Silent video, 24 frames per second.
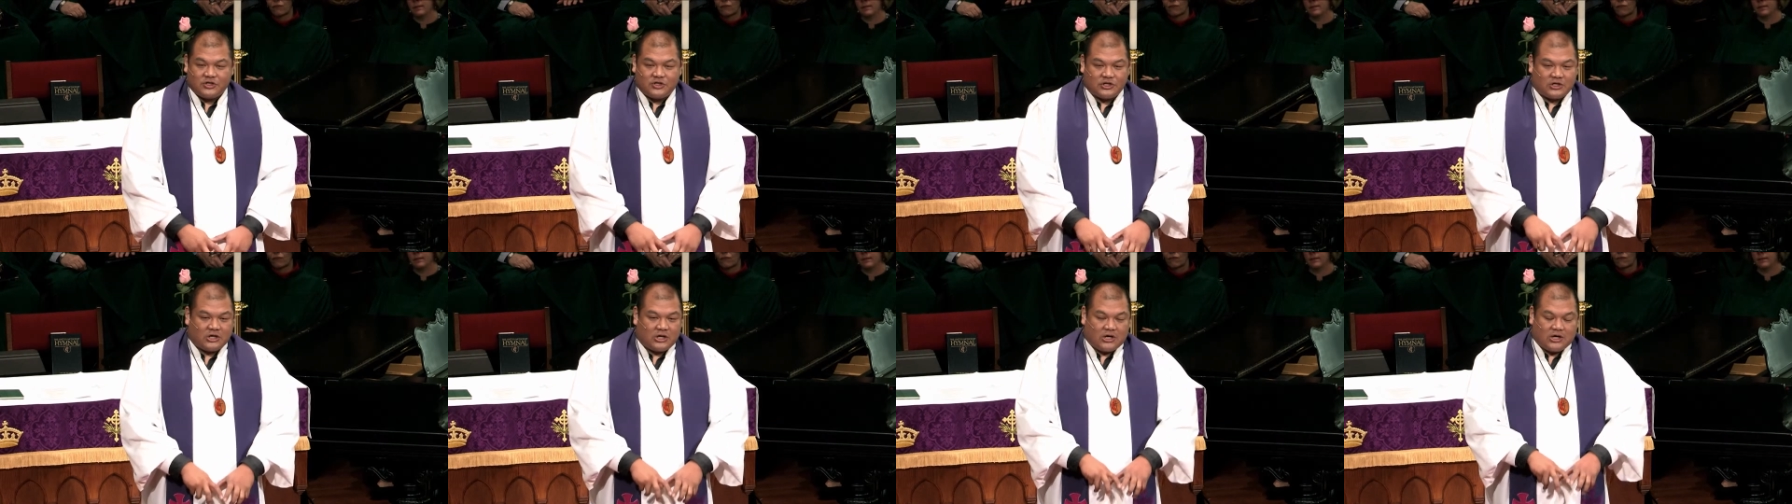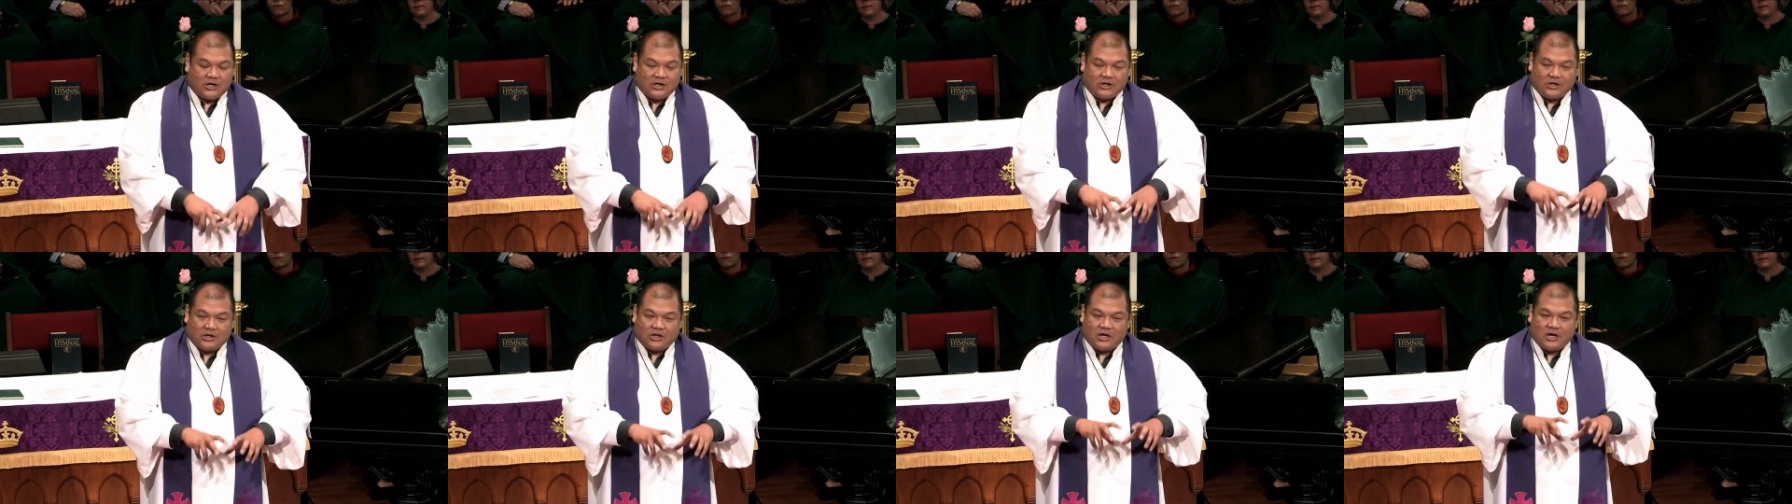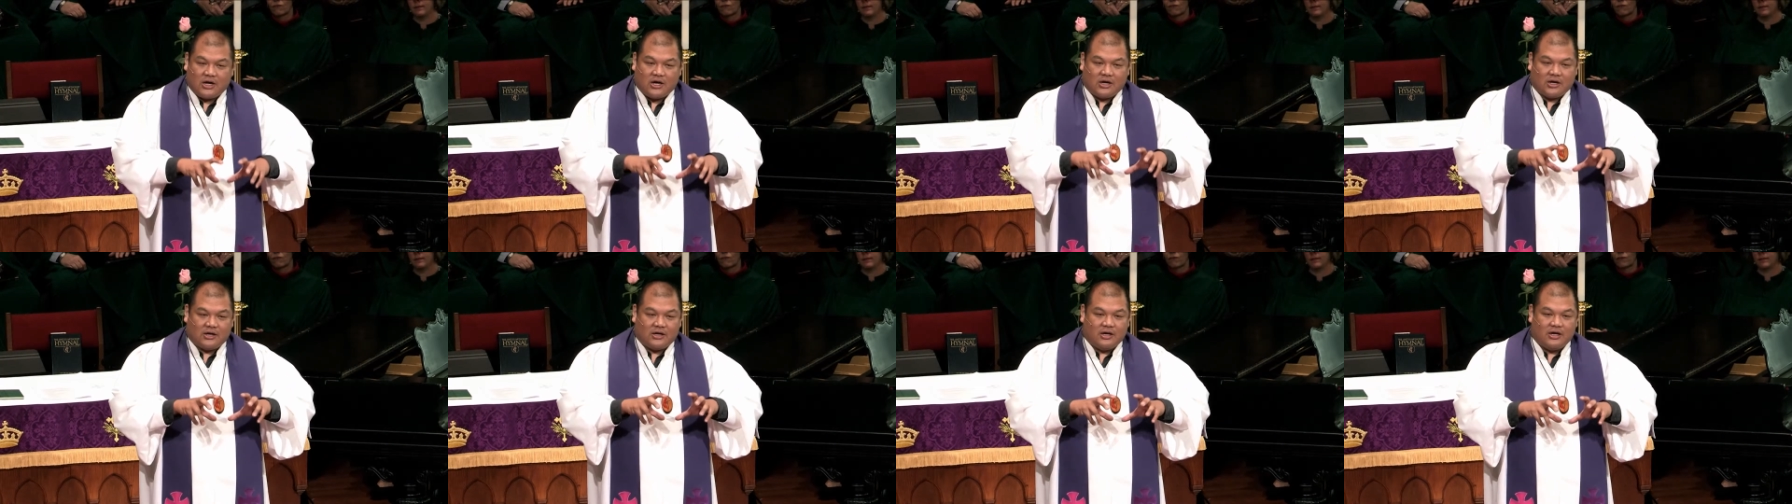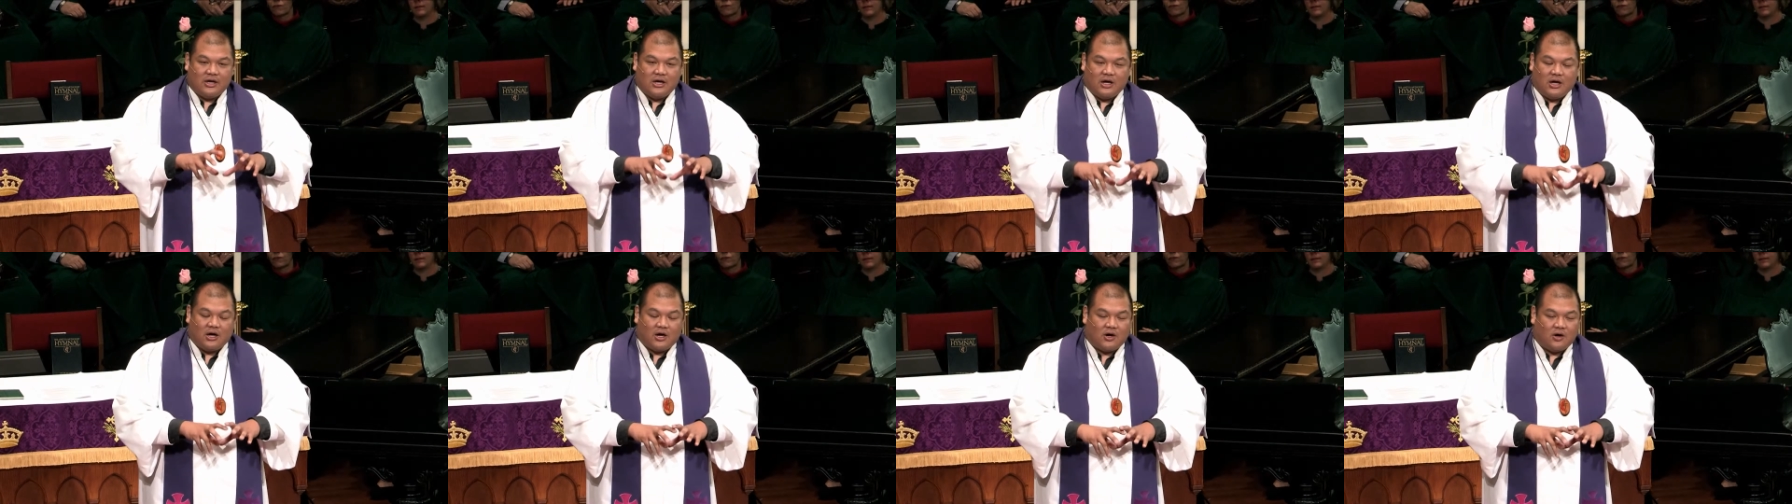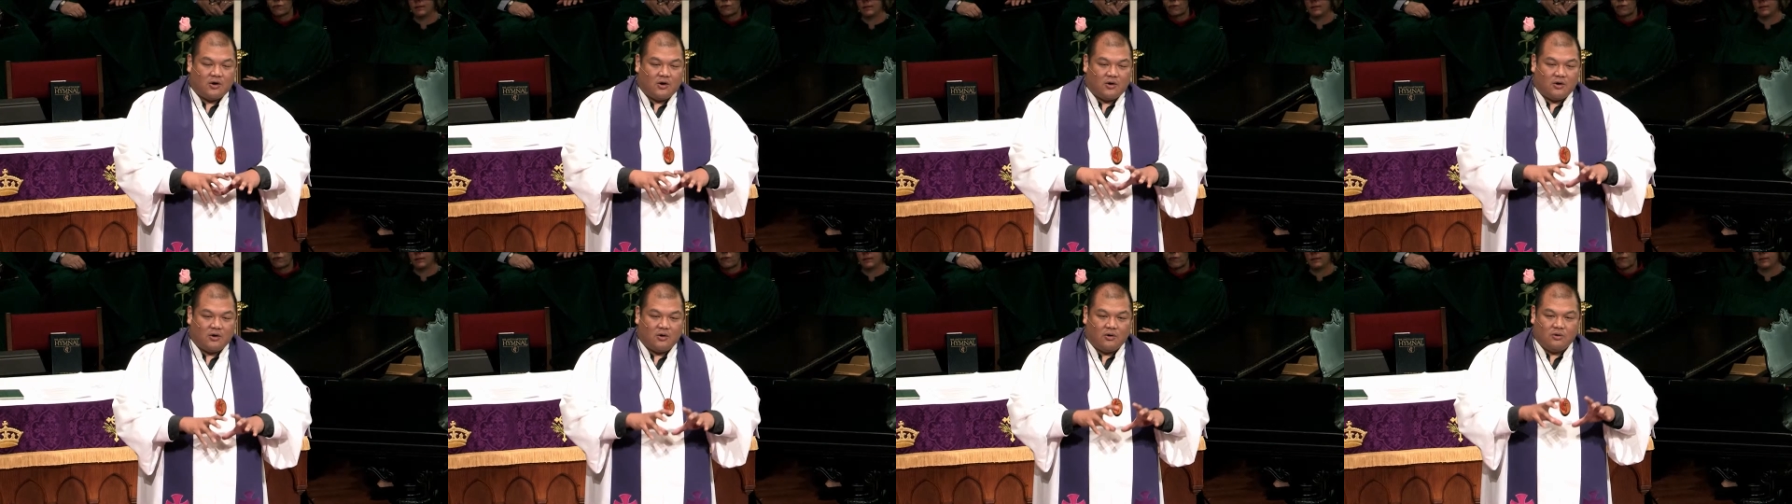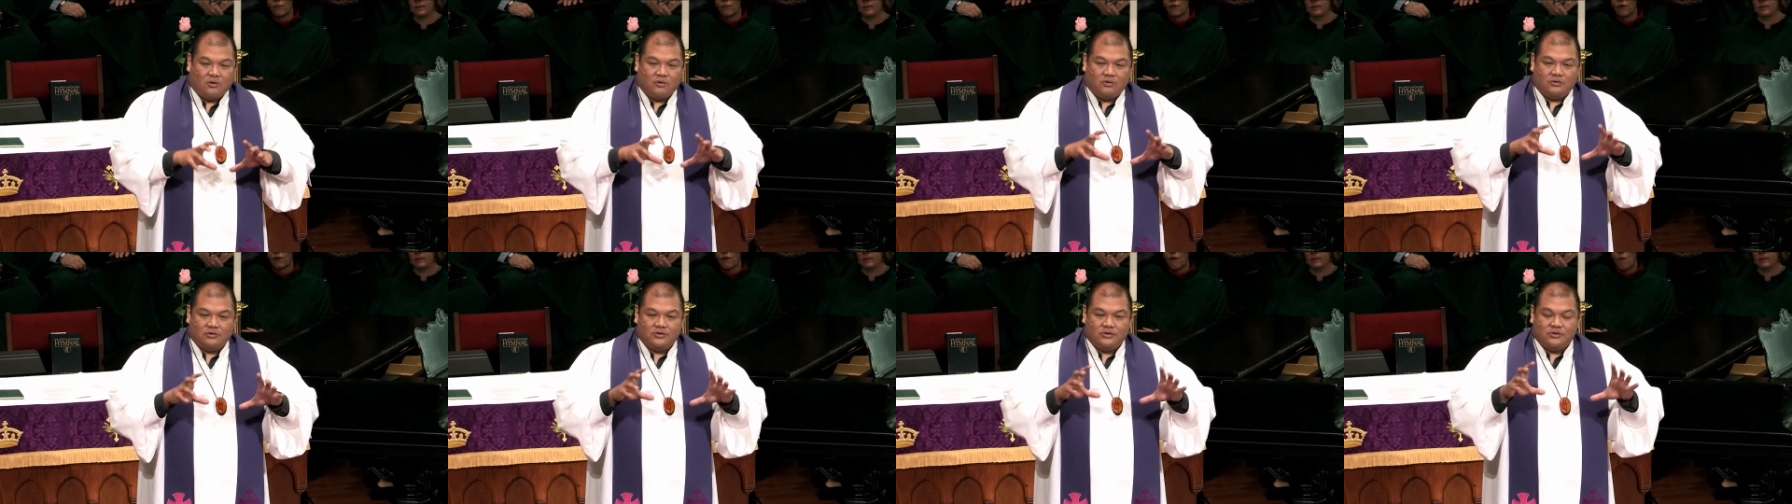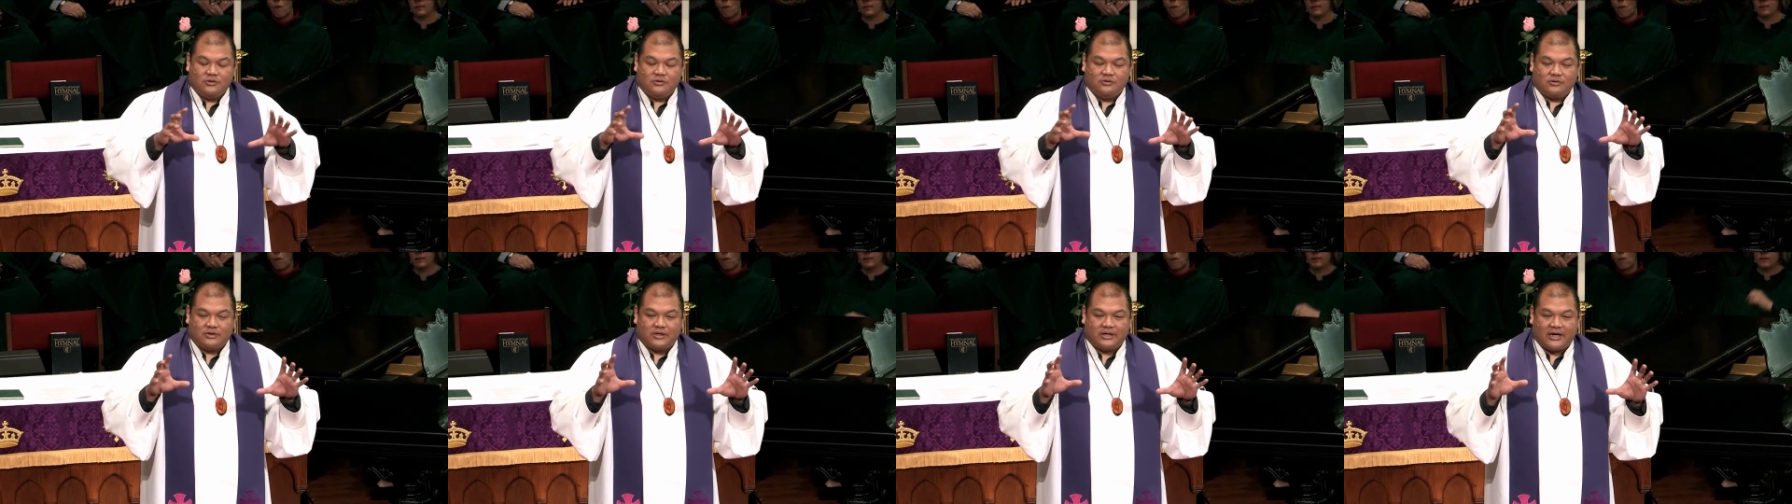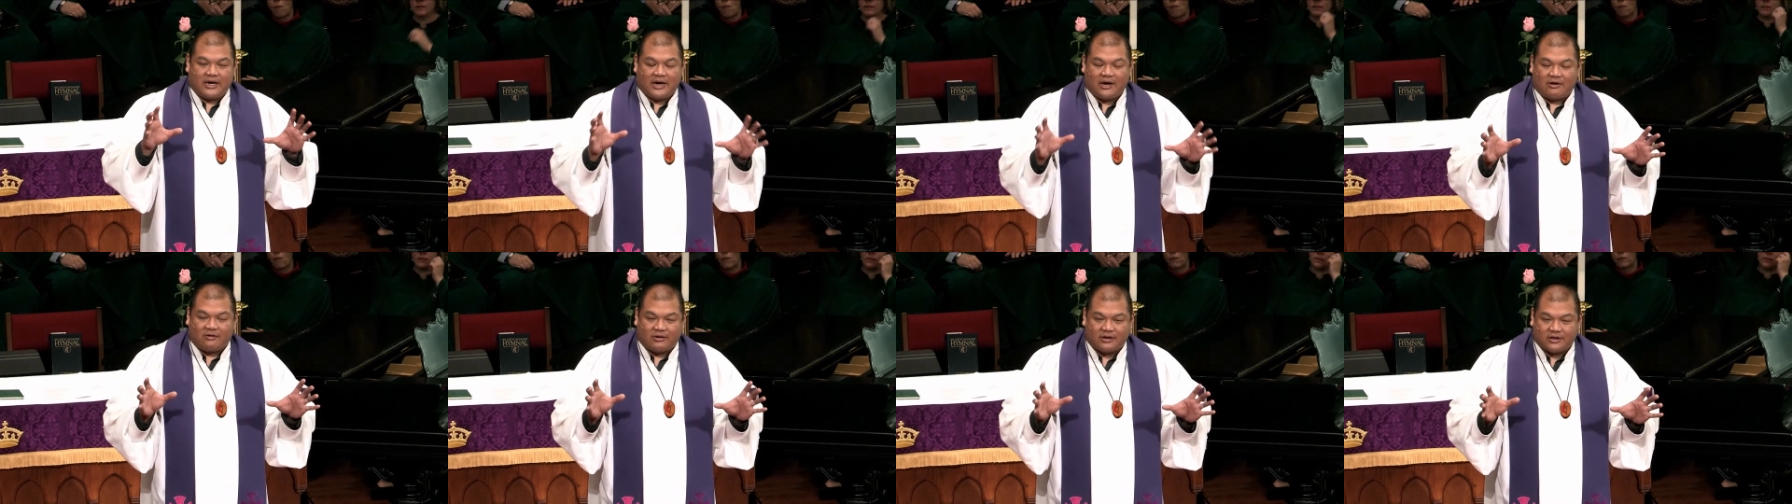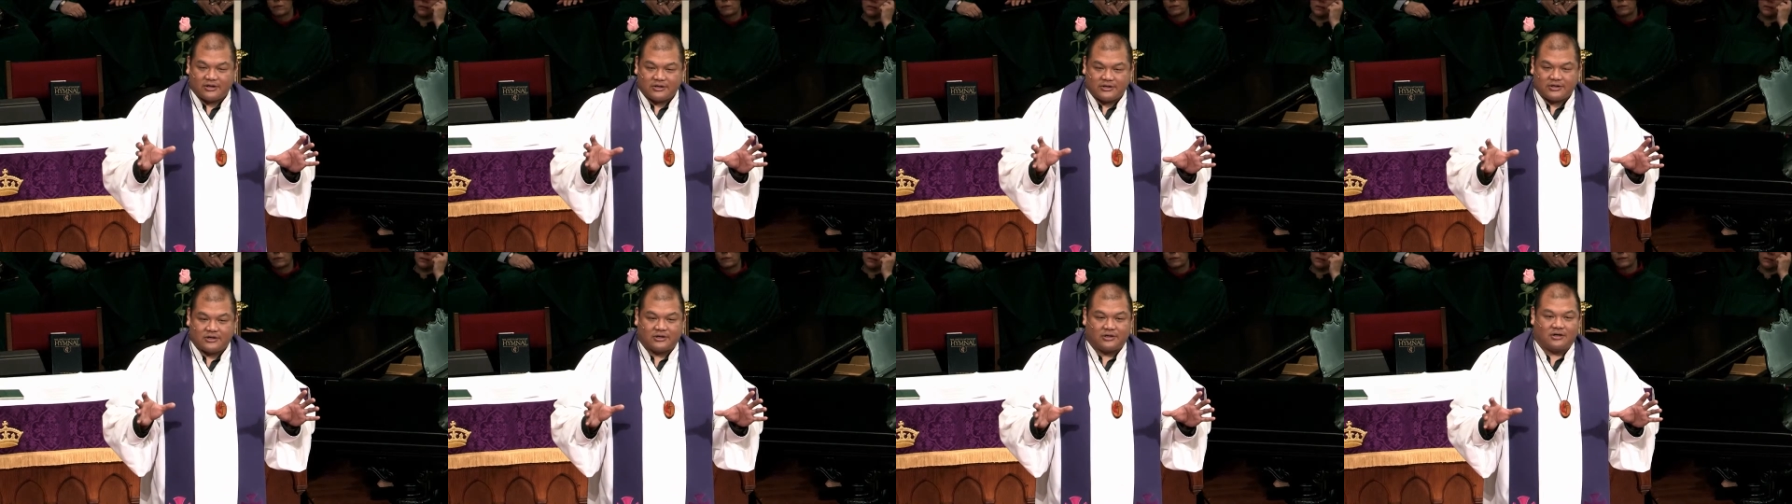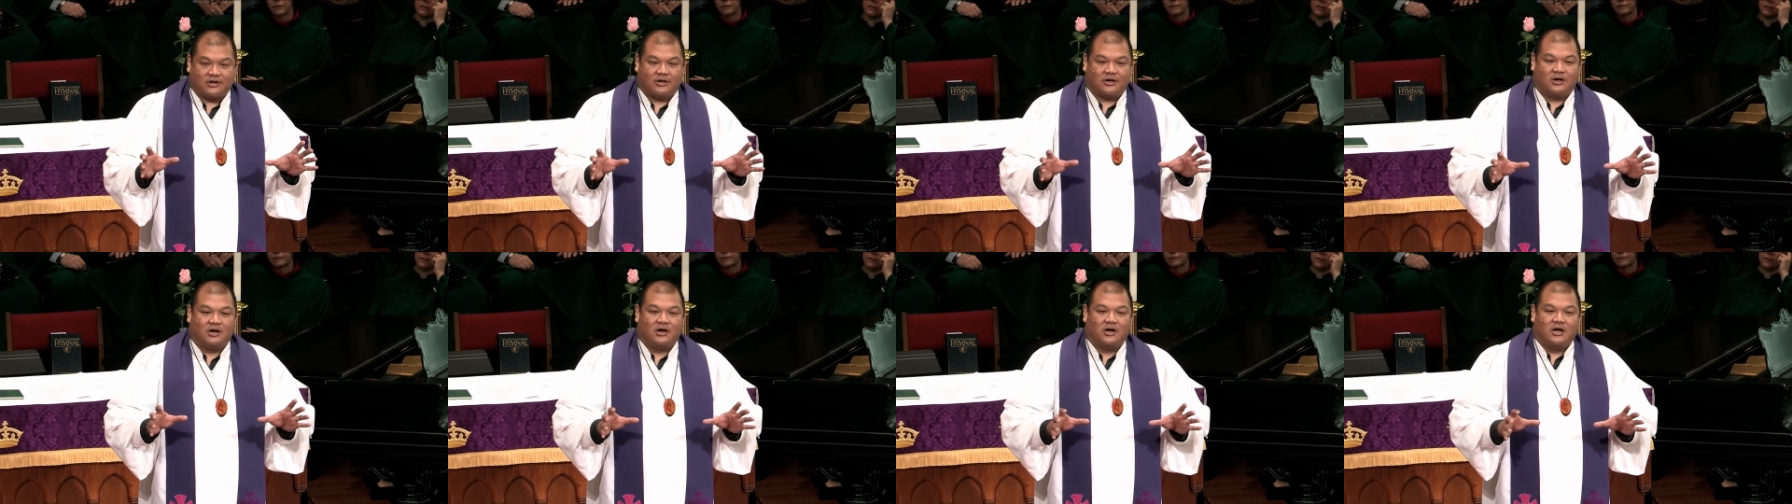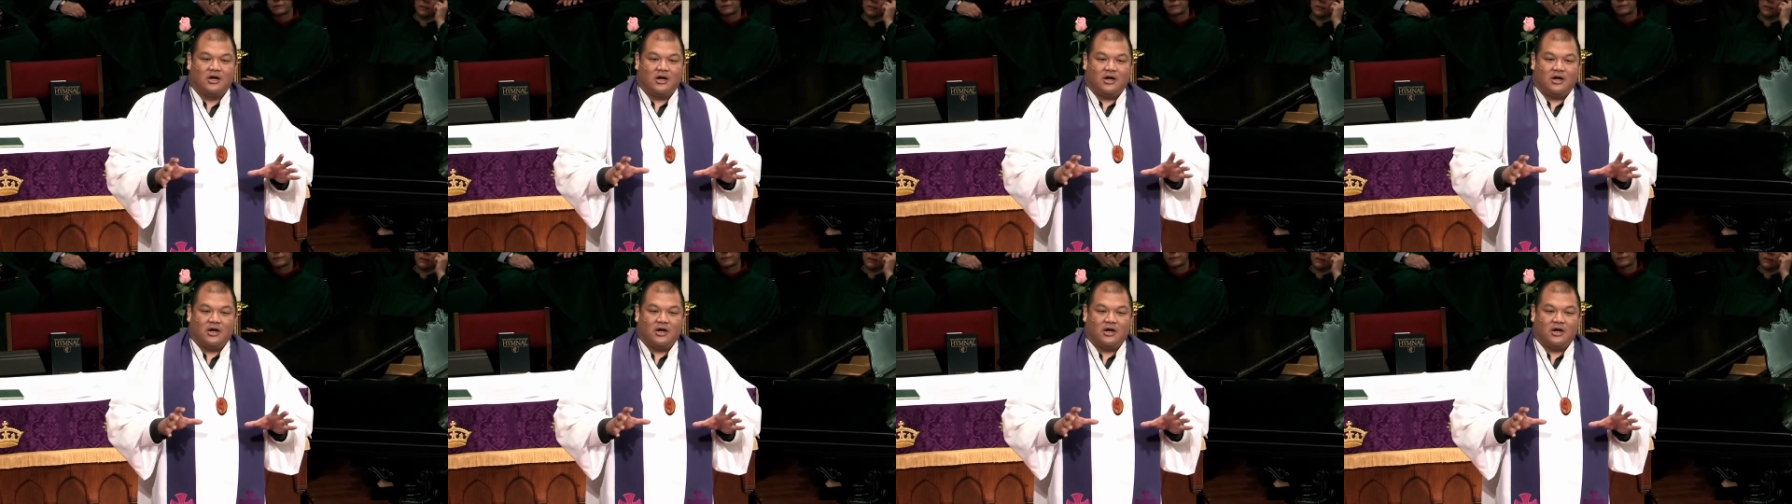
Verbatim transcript: to unlock a whole new character